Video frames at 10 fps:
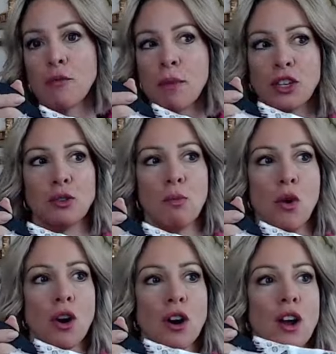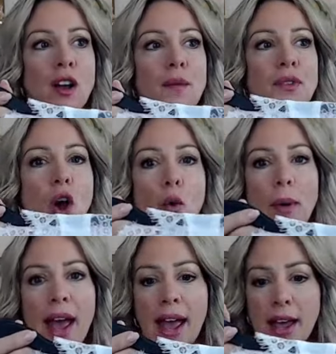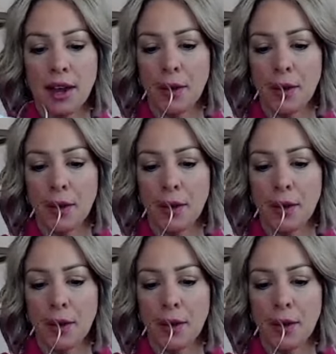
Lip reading: are much more opaque.